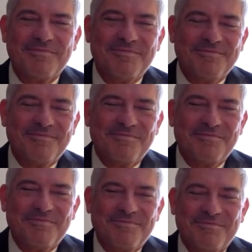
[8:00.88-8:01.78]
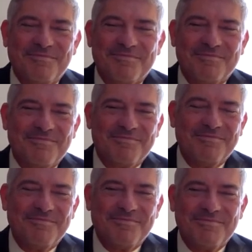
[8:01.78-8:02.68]

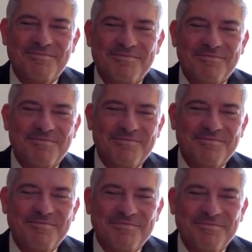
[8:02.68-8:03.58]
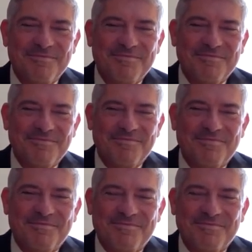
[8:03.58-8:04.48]

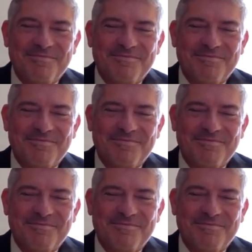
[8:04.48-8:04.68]
This person isn't speaking.